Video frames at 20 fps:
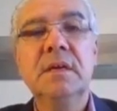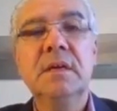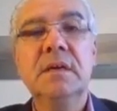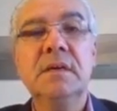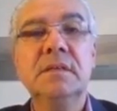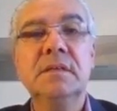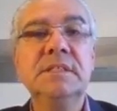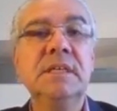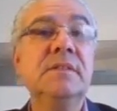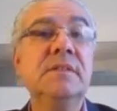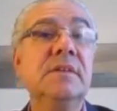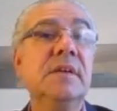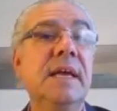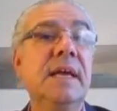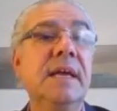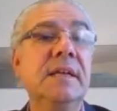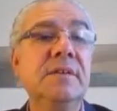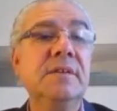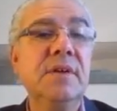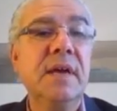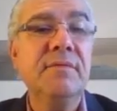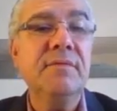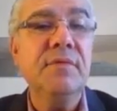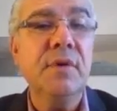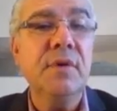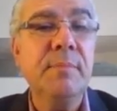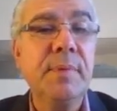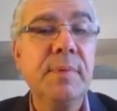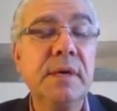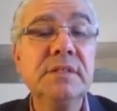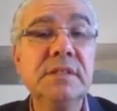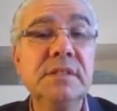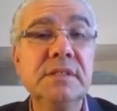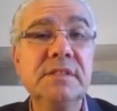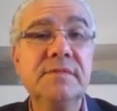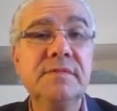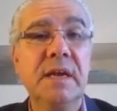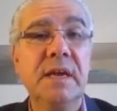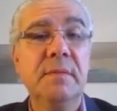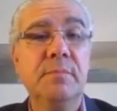On the other hand, you have
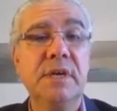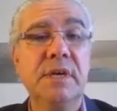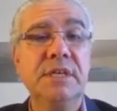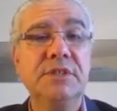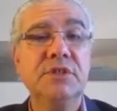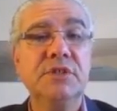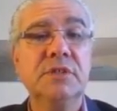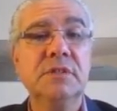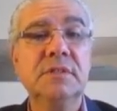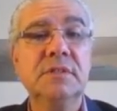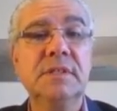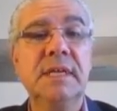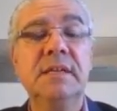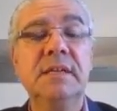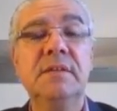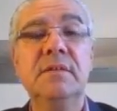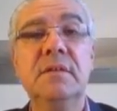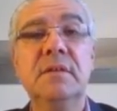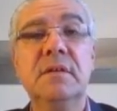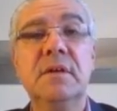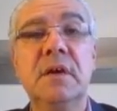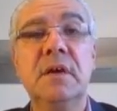abundance vibration and